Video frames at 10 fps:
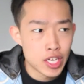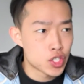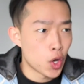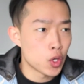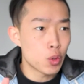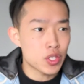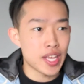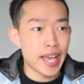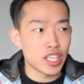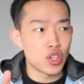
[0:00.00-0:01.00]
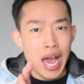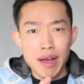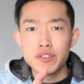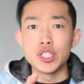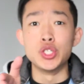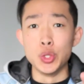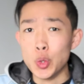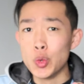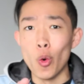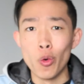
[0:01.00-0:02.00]
So you're saying you have to
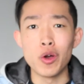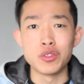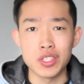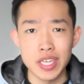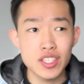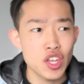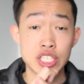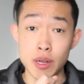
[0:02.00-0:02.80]
do all those things